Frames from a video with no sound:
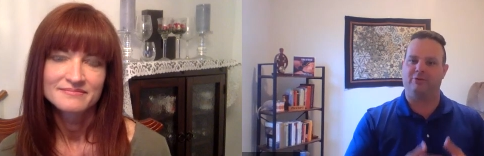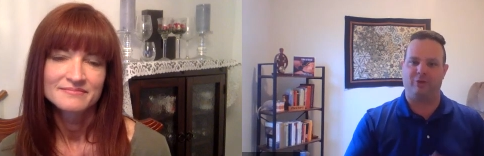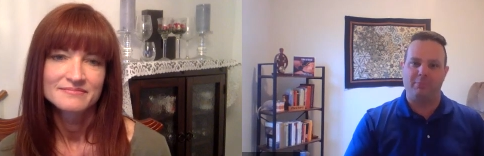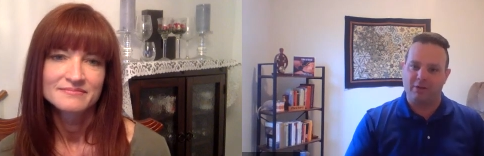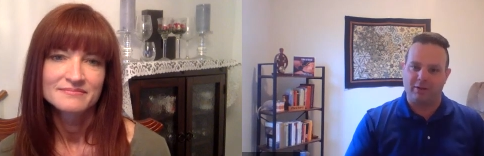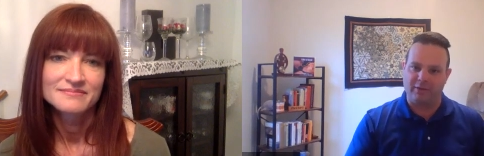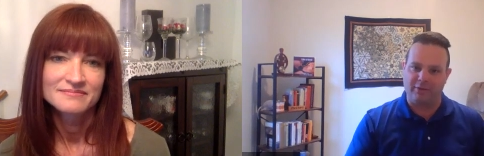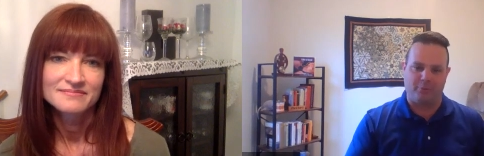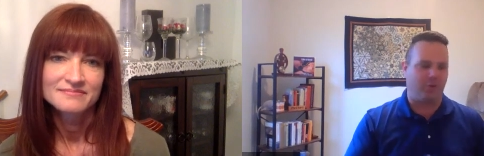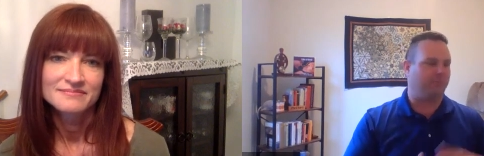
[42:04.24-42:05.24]
Speaker 1: trouble
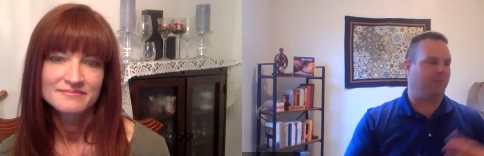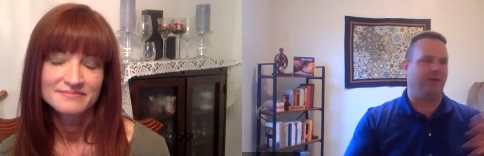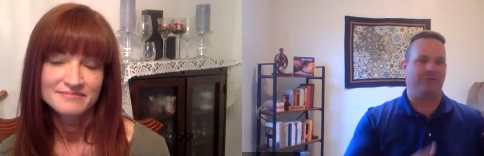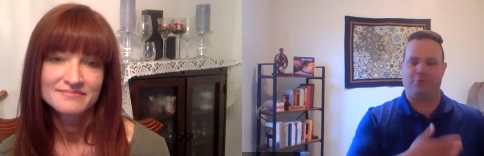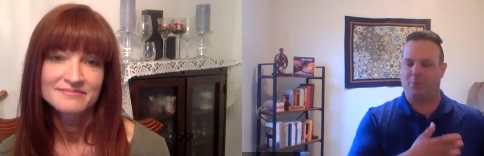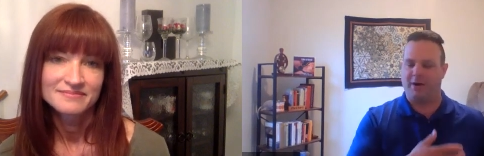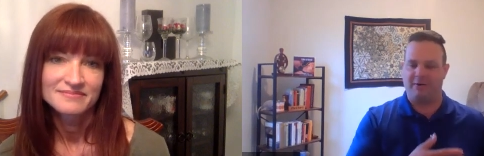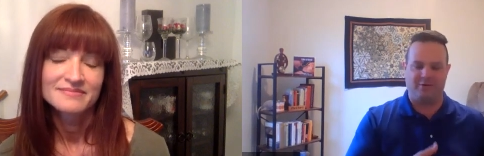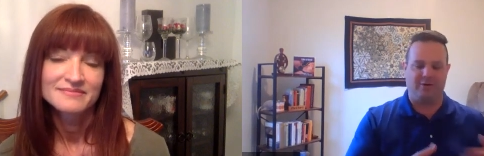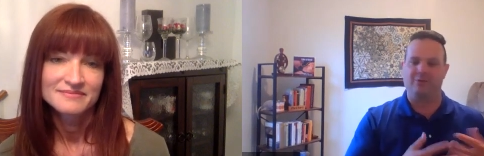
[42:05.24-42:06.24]
in the workplace or
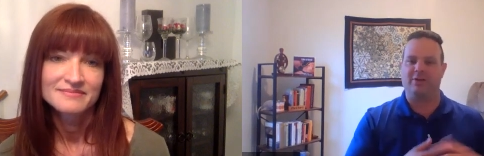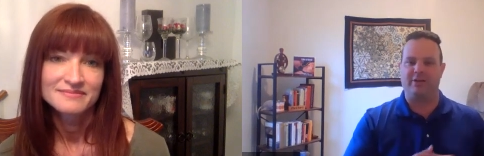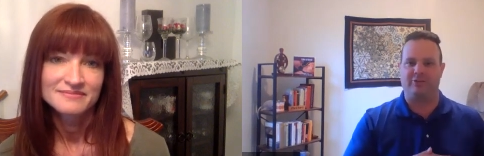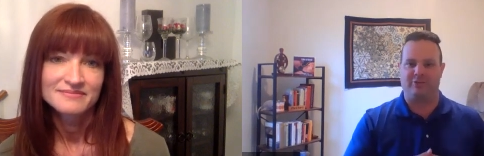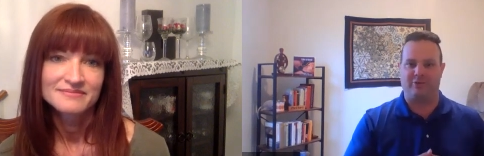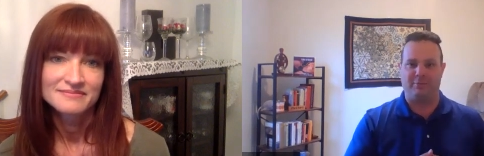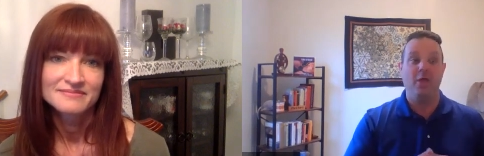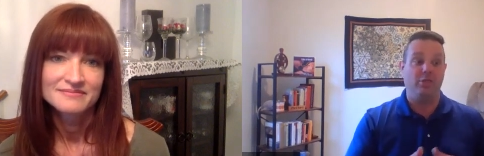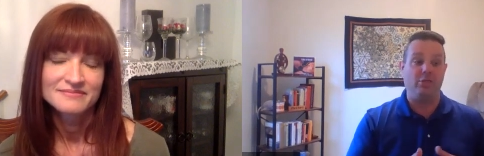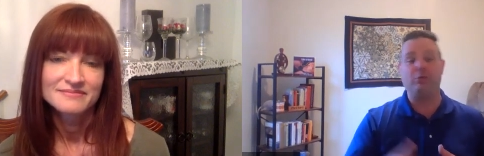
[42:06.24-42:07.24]
wherever in a relationship
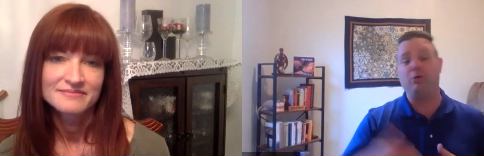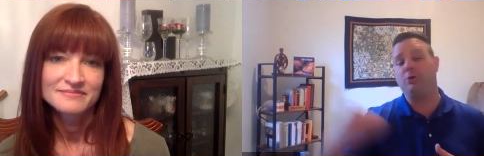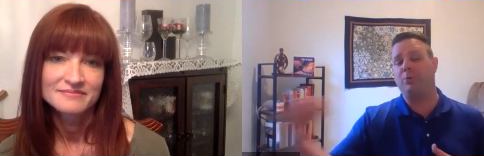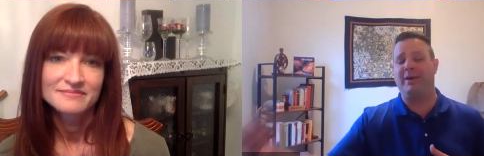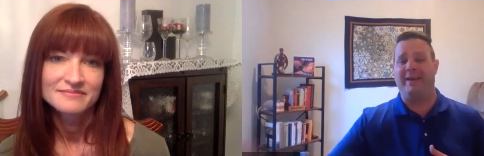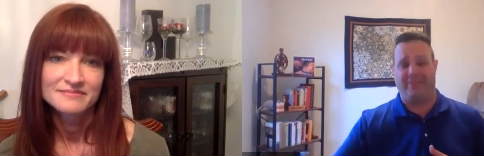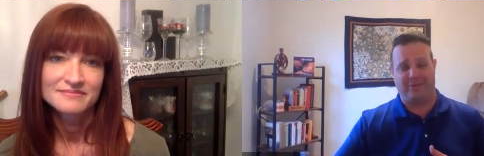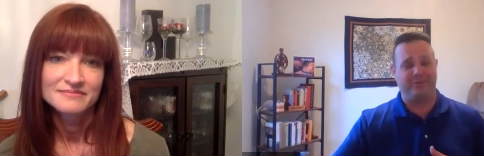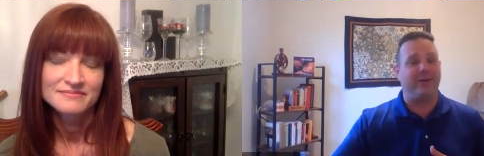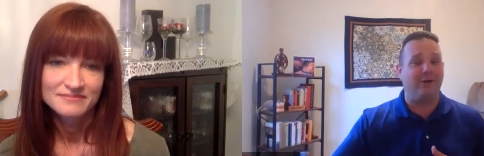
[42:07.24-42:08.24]
they'll go to
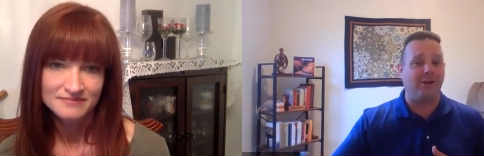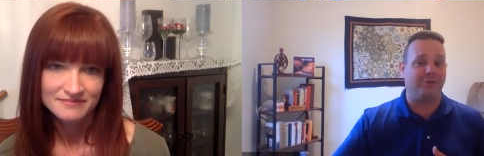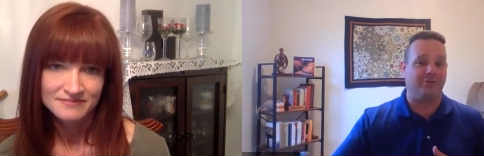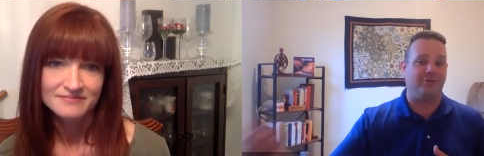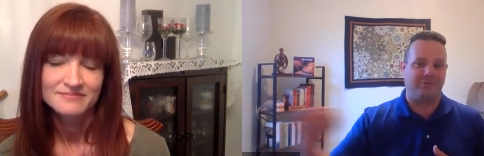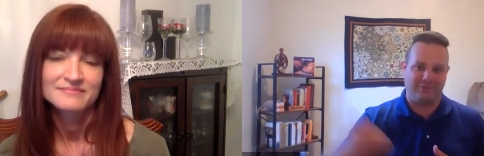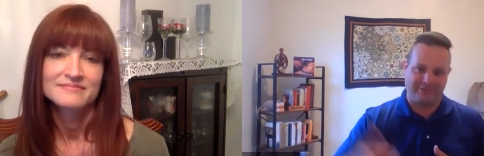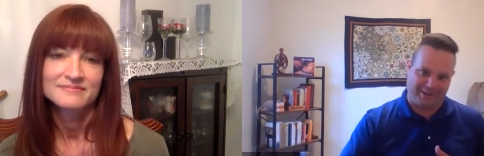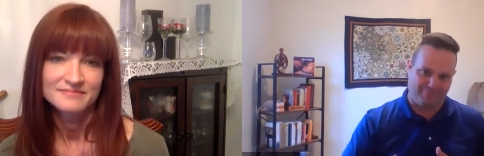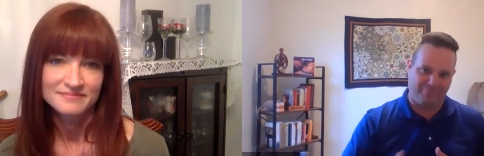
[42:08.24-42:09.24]
another psychologist
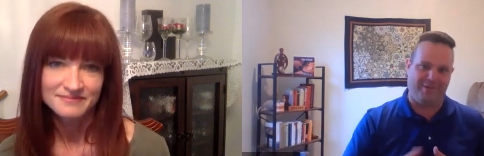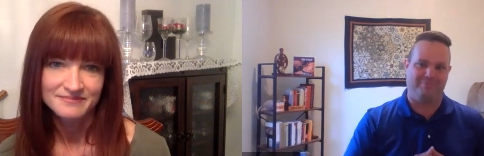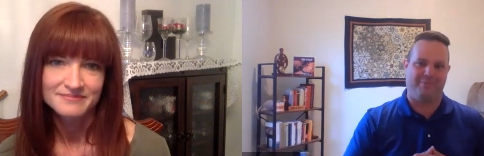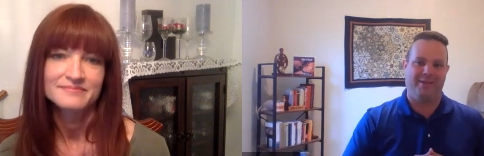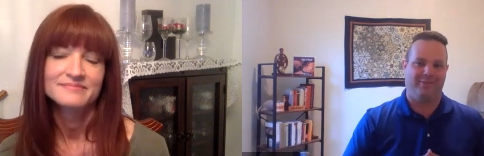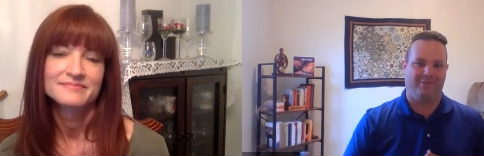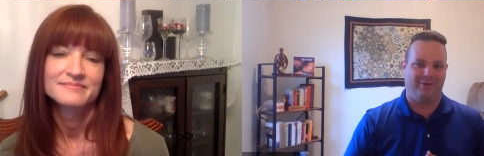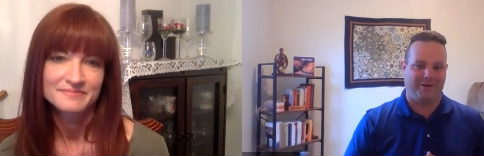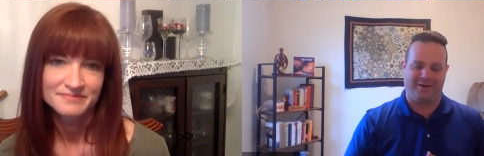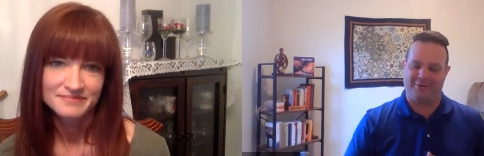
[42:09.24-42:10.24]
to help them
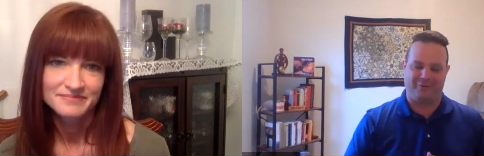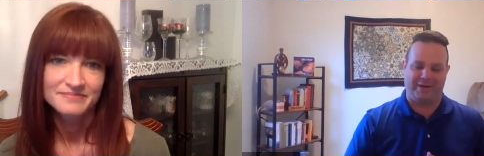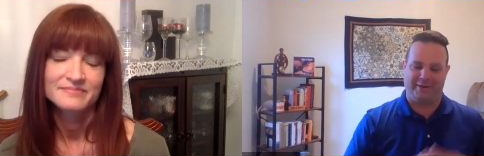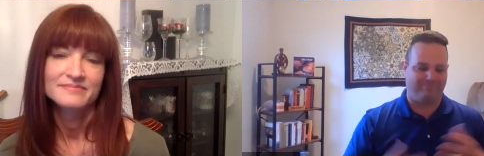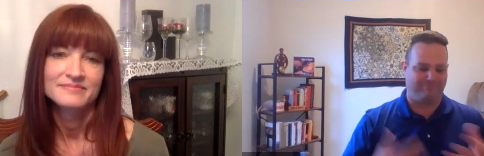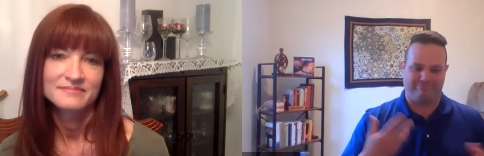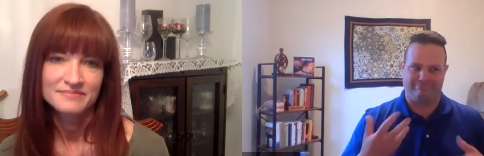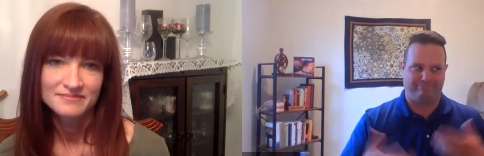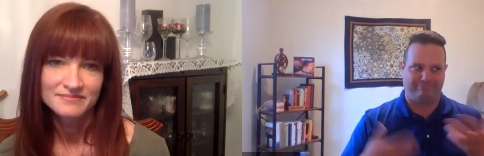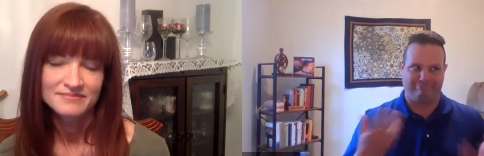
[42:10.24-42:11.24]
they're not going to try to
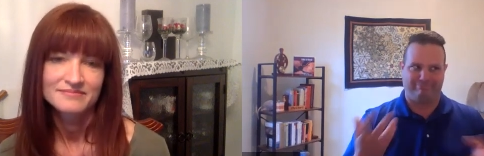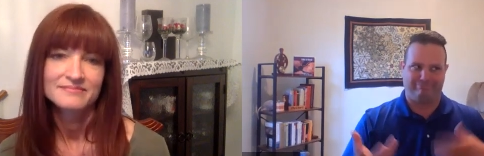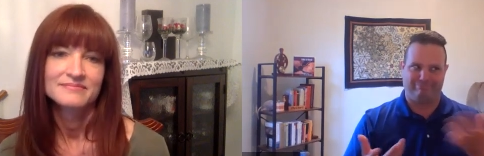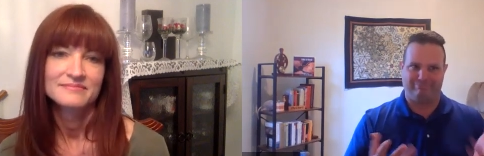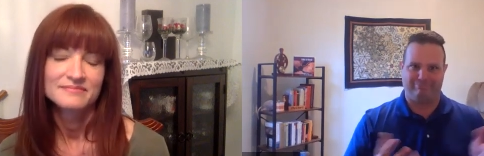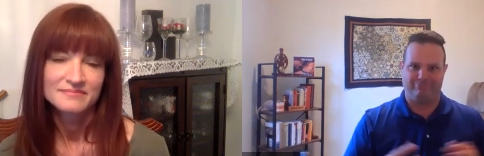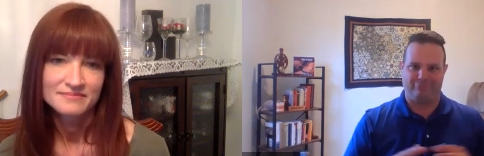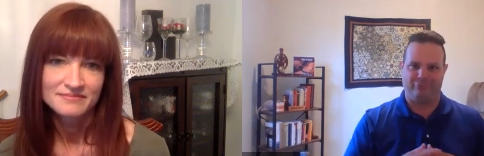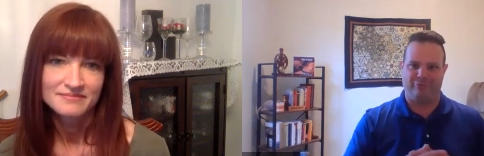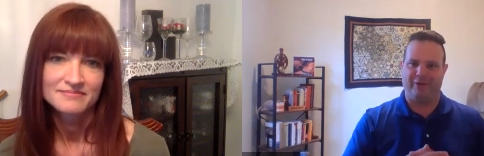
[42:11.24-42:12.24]

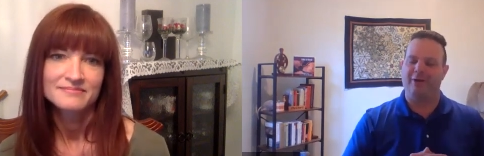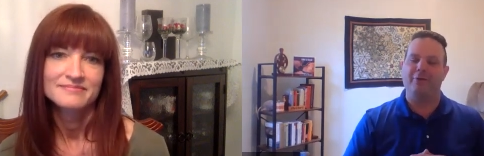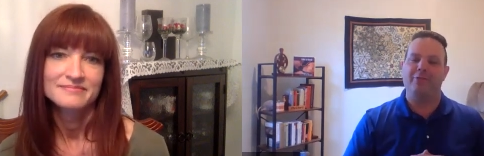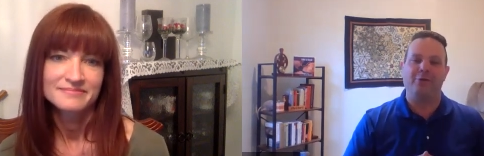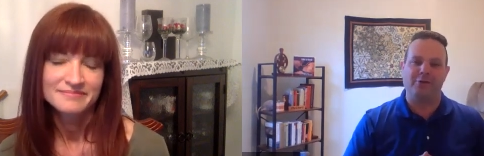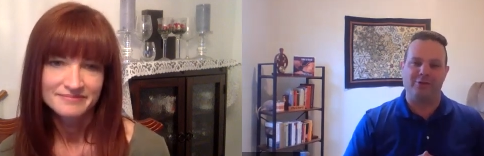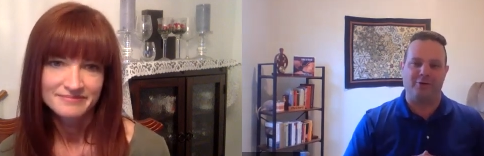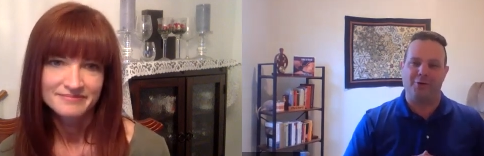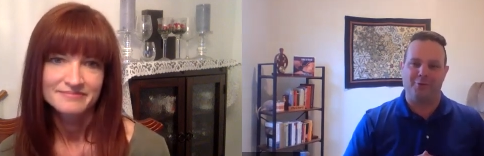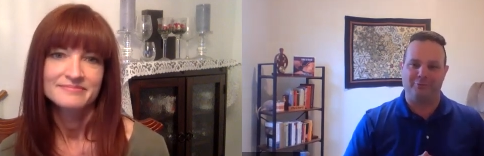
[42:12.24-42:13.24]
figure out their,
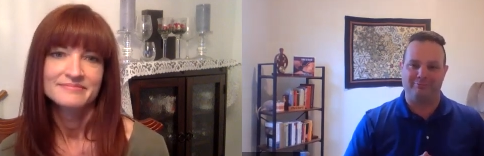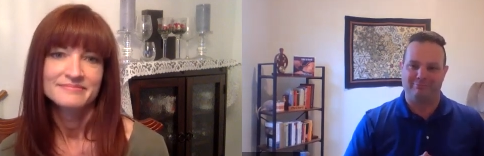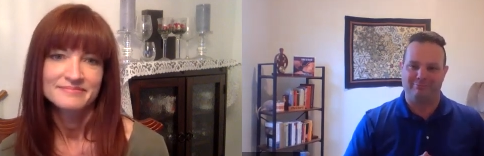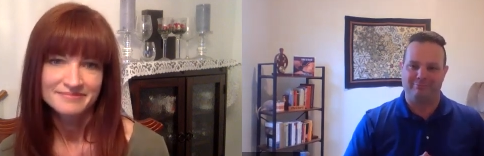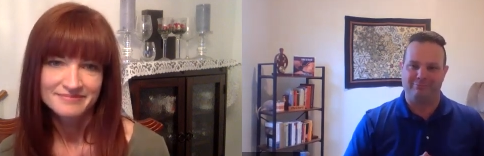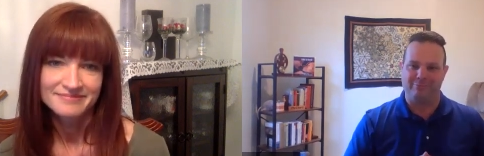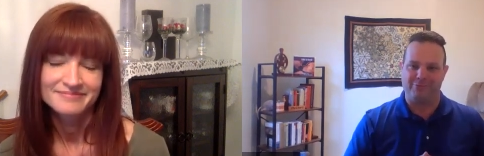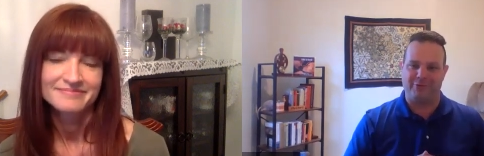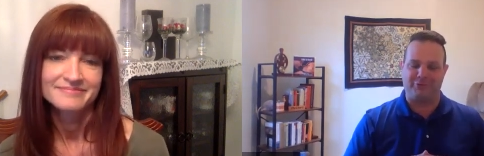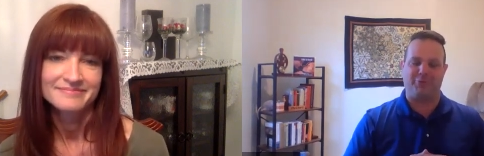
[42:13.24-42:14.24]
their, own
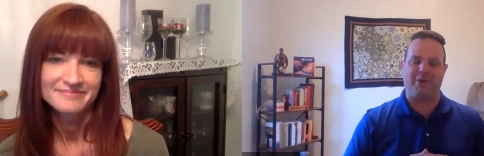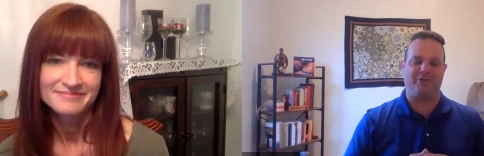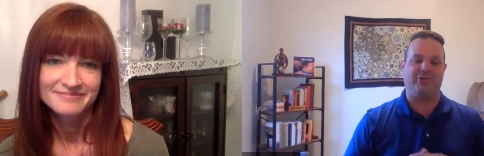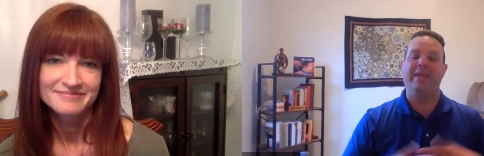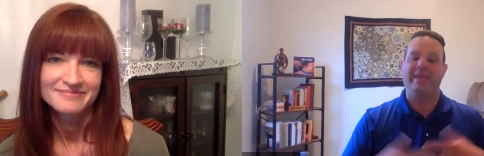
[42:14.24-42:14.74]
situation